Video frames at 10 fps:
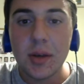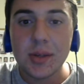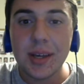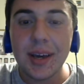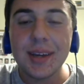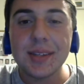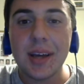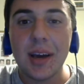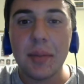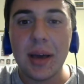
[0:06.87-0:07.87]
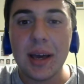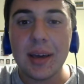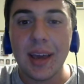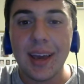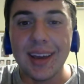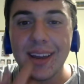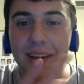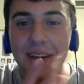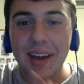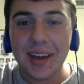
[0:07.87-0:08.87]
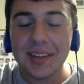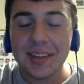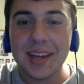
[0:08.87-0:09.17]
So you guys, I'm back, and I